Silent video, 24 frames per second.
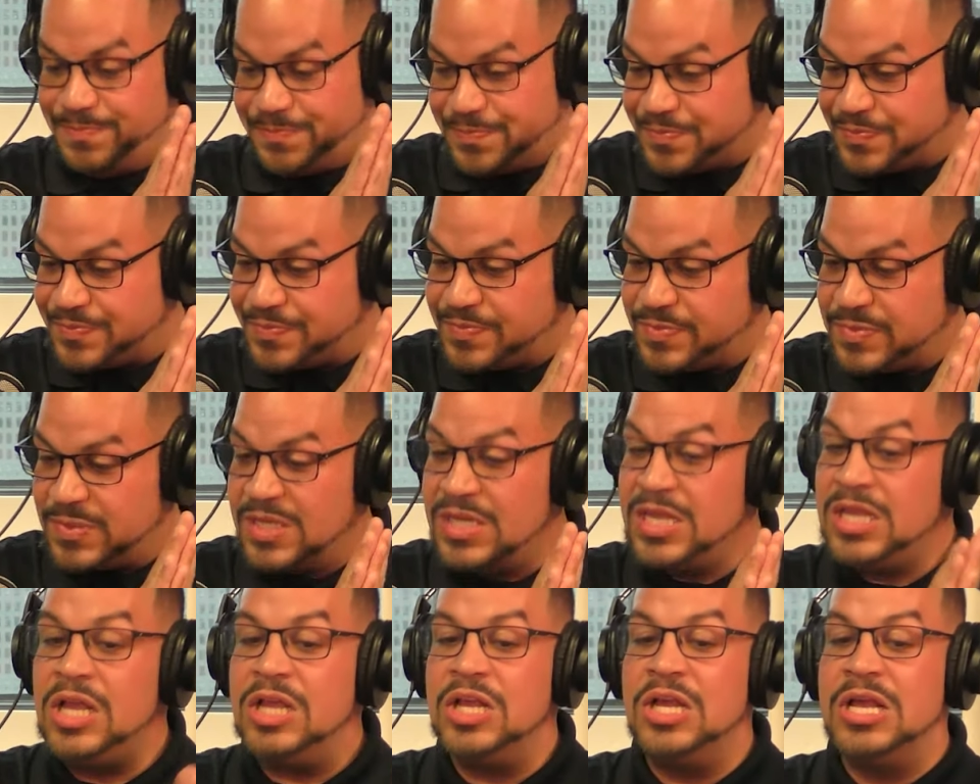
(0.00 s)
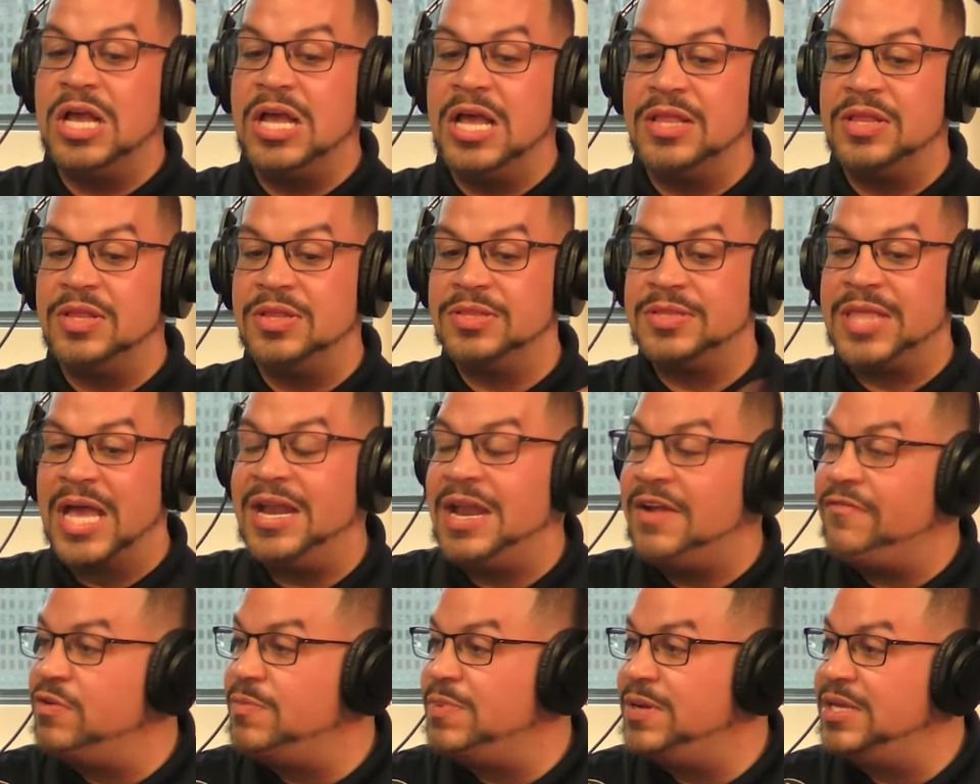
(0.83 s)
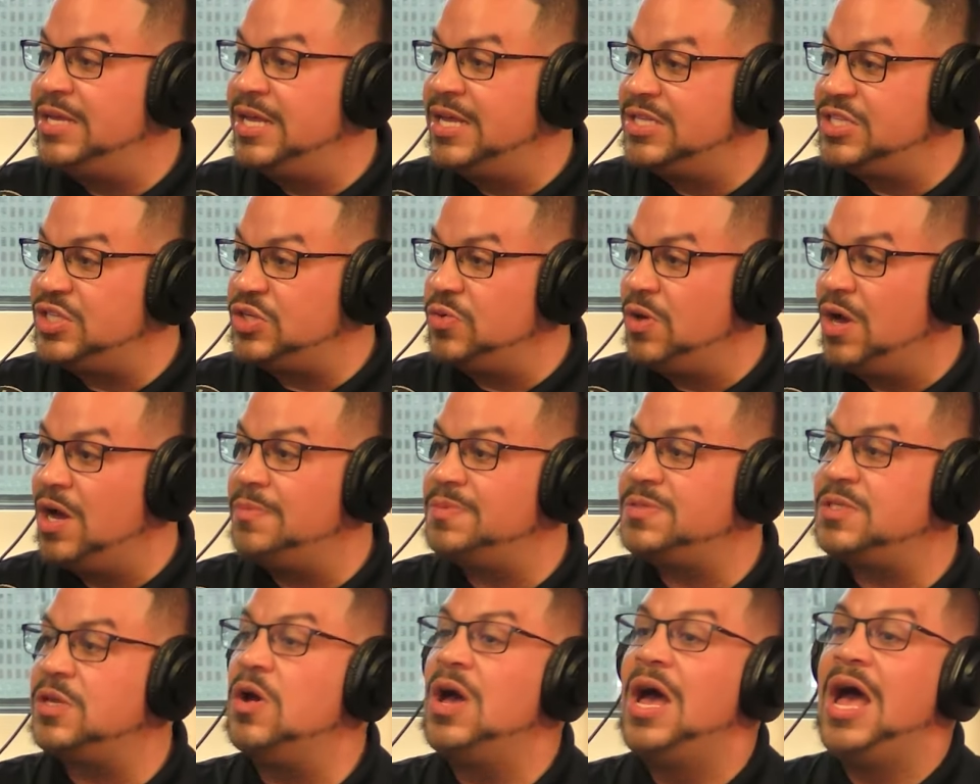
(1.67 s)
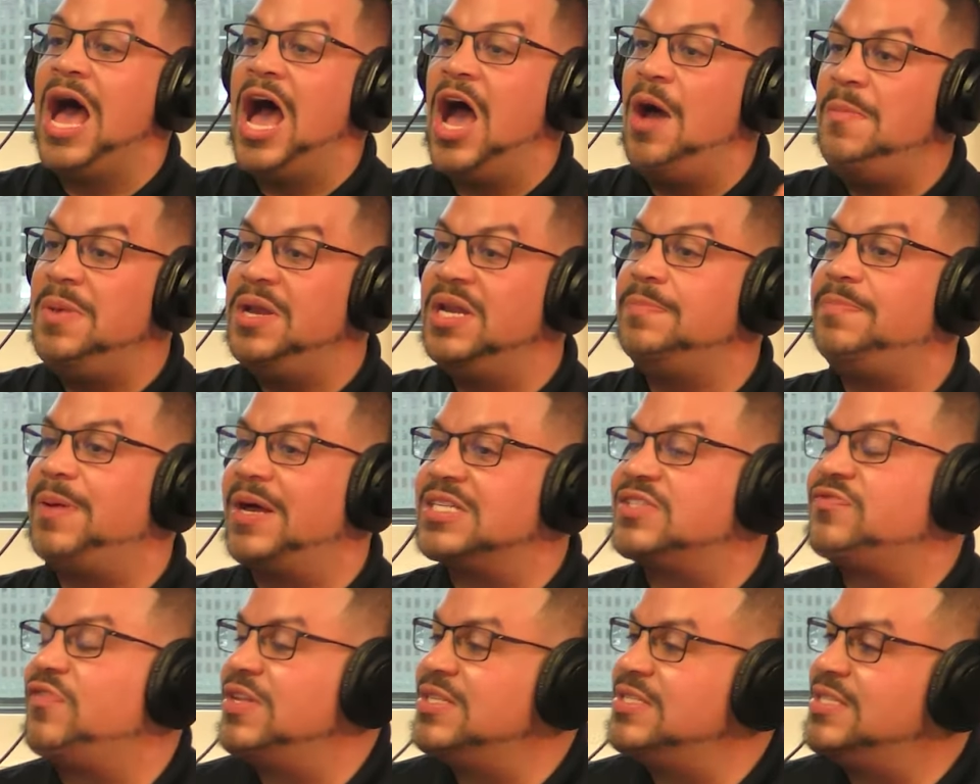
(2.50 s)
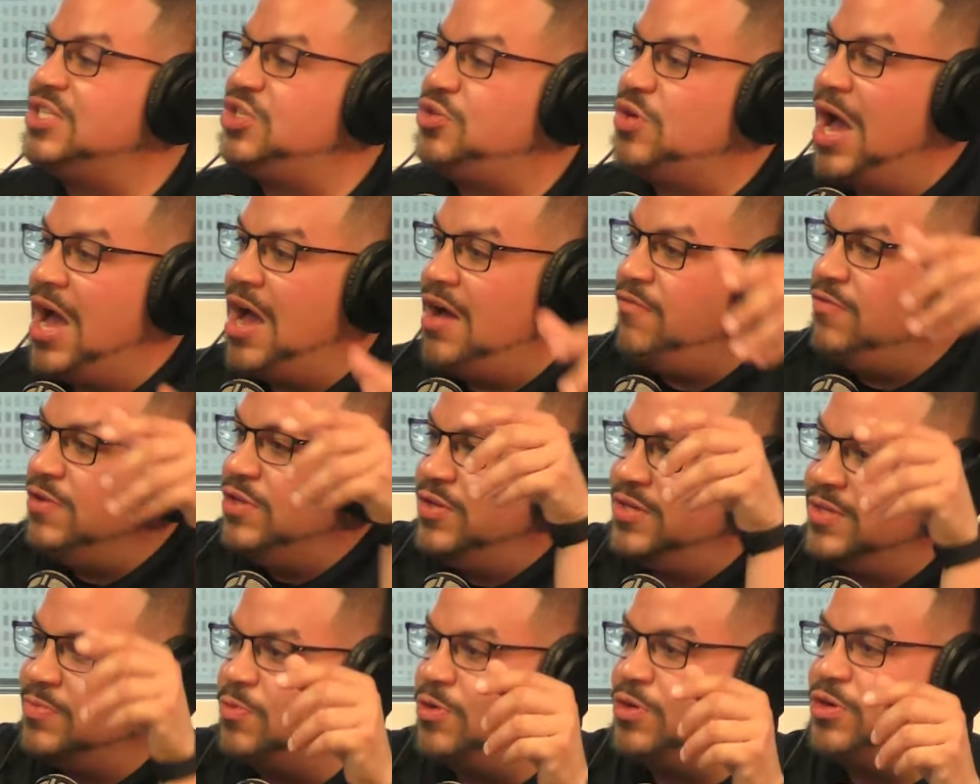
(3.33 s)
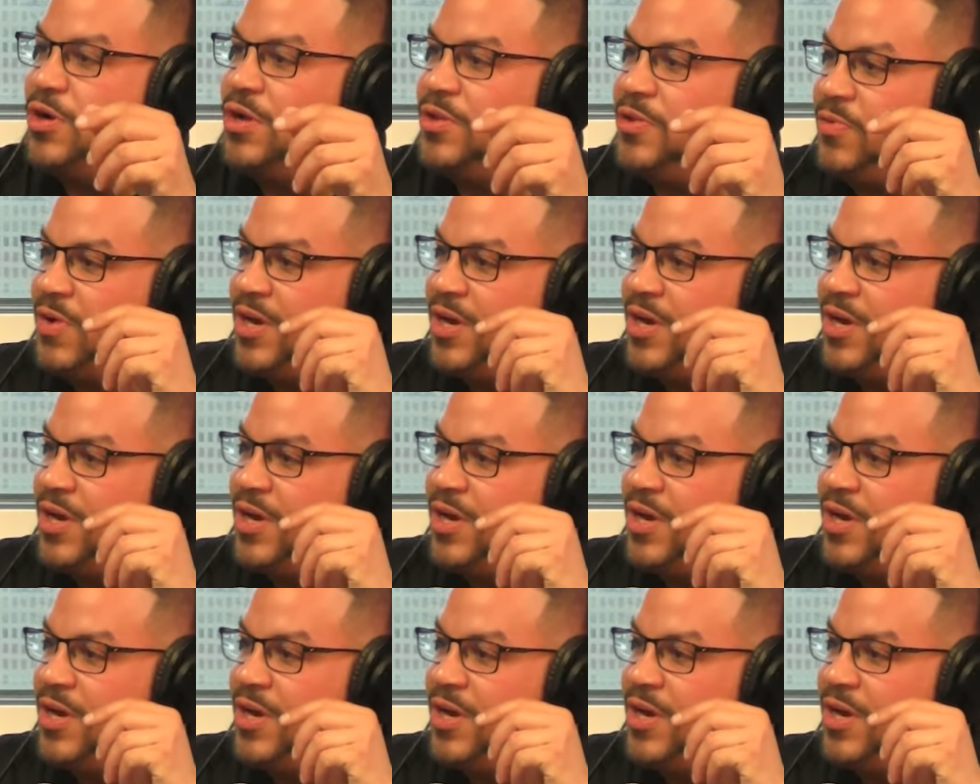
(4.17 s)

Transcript: man, the crew then everybody hits you up. So, how many best friends did you have when you were